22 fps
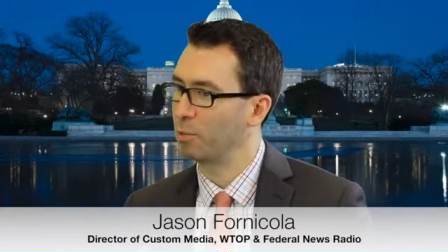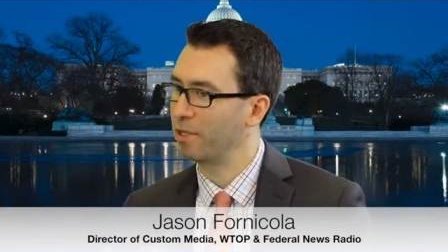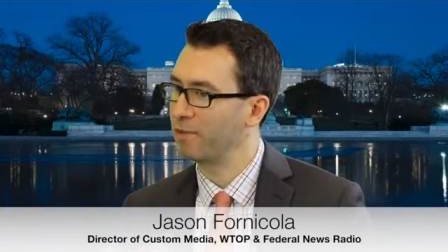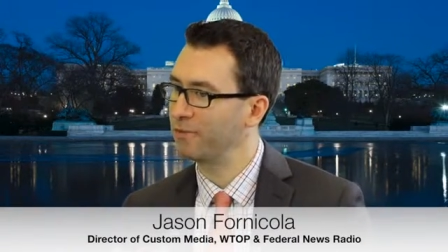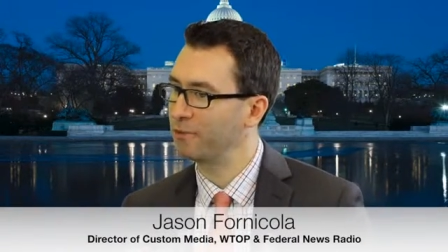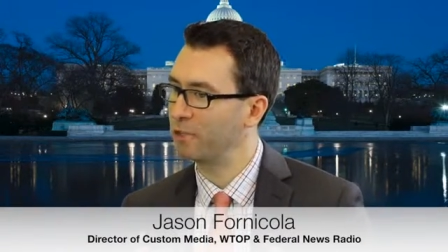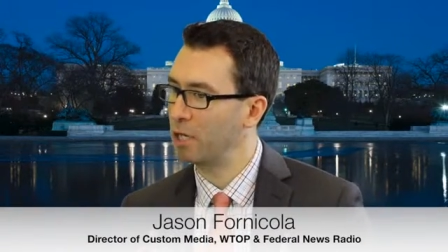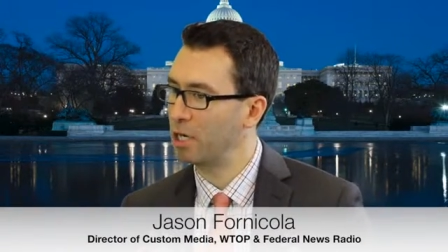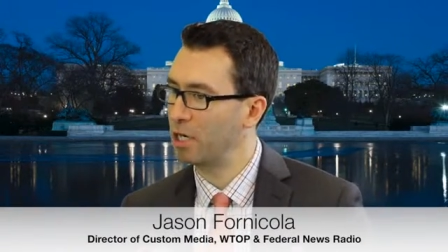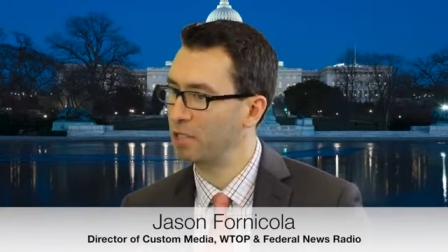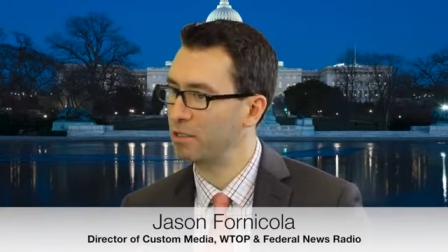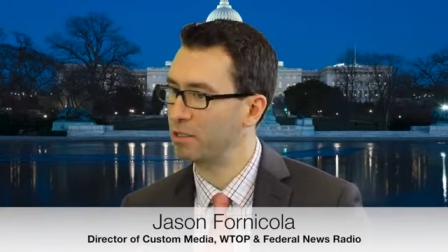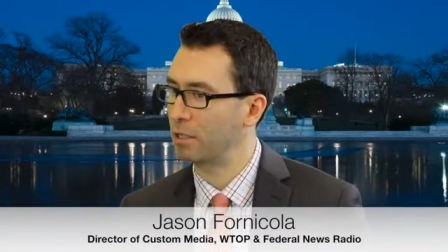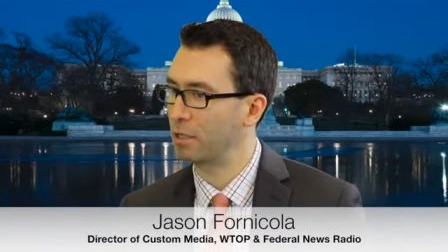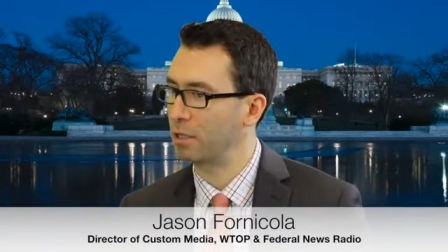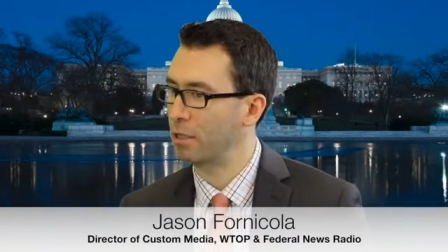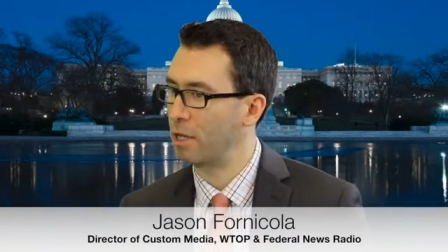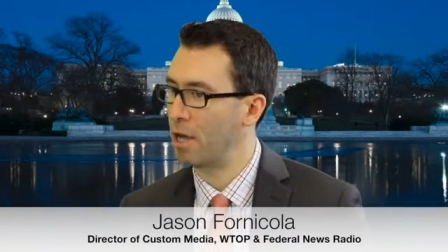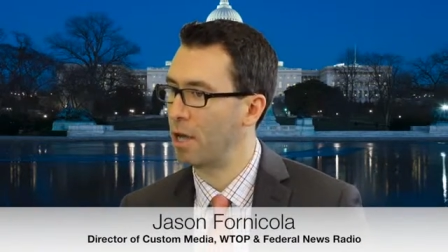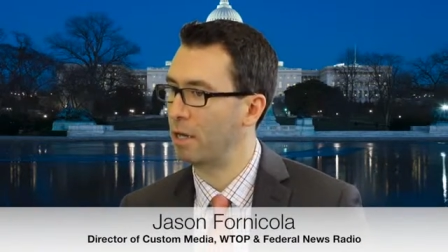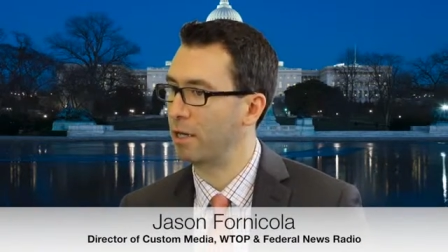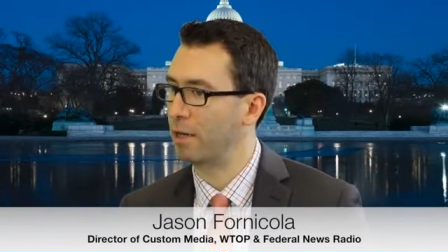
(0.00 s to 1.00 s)
We've talked a
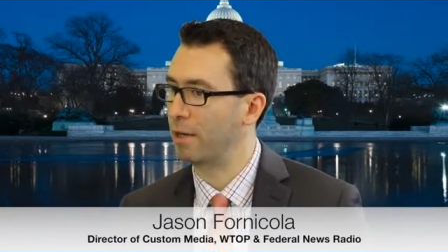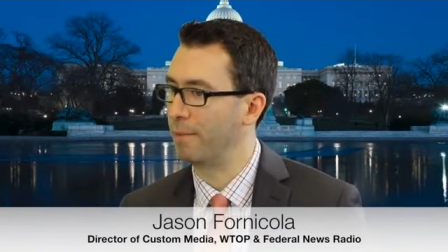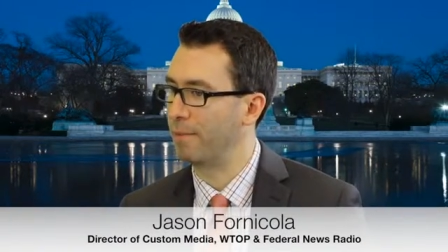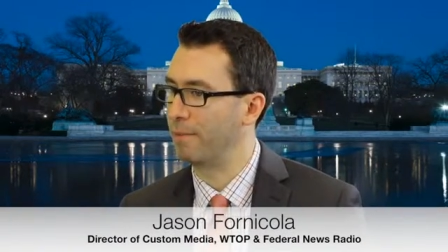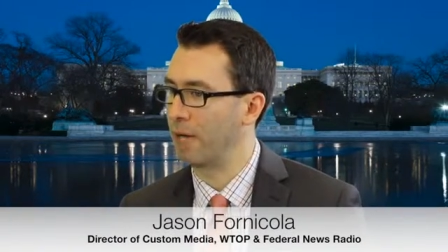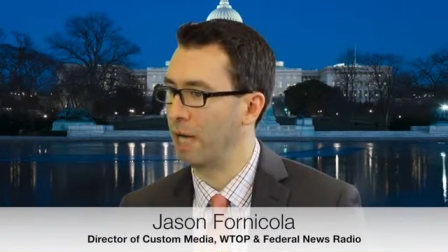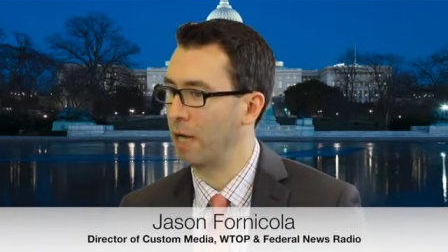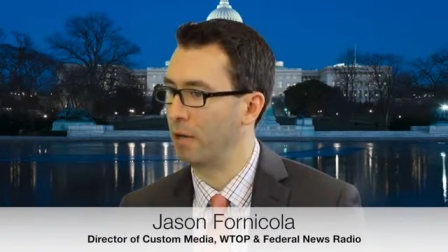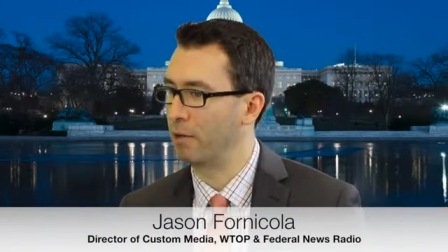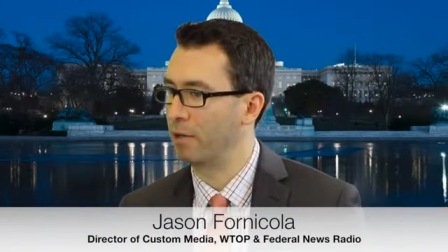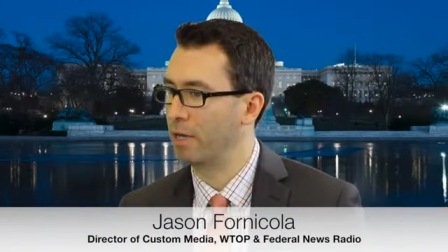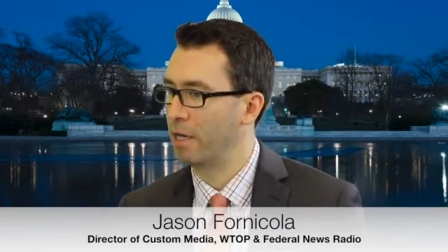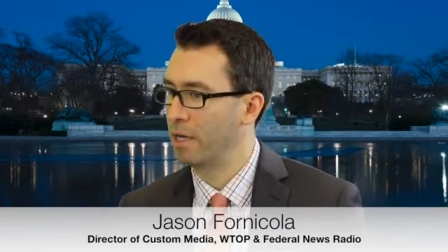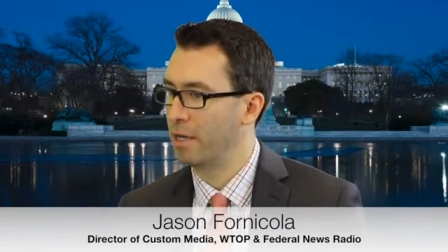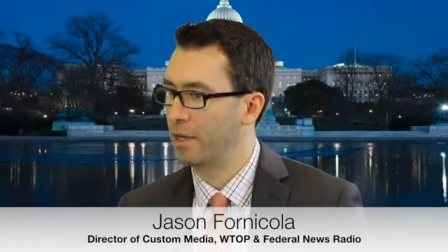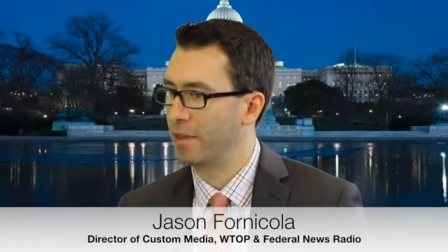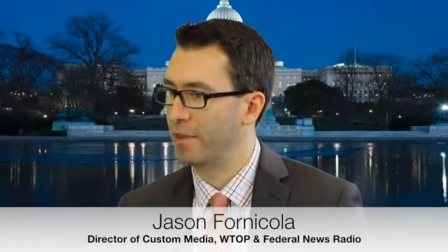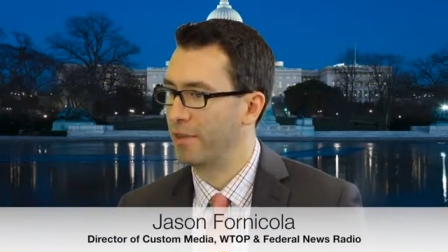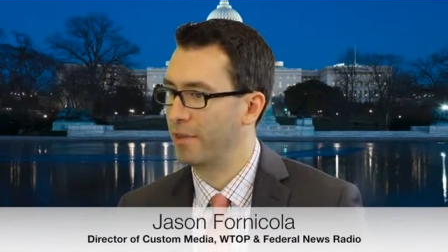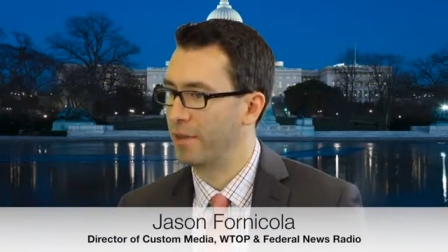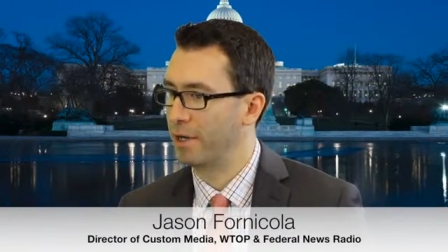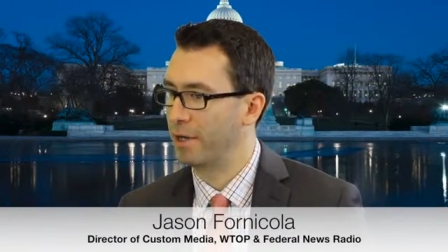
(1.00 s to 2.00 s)
lot about
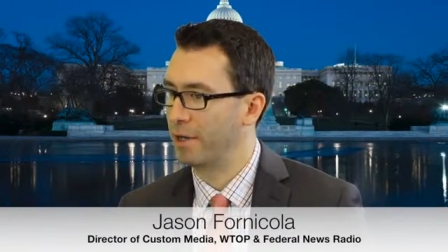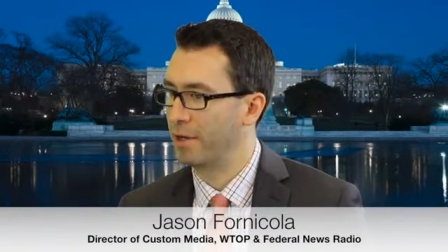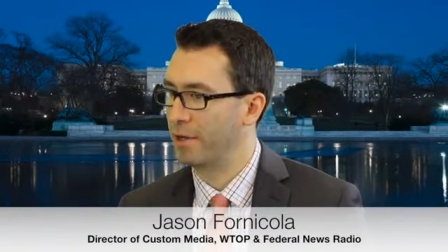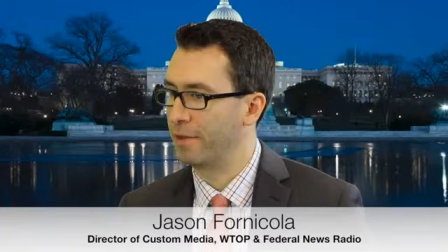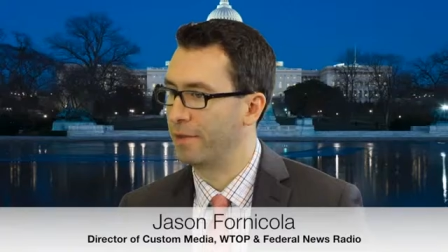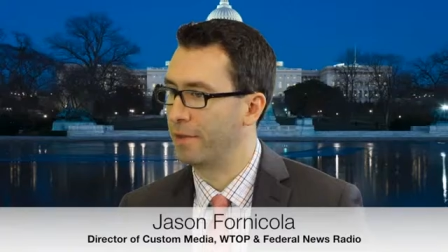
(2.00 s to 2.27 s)
the,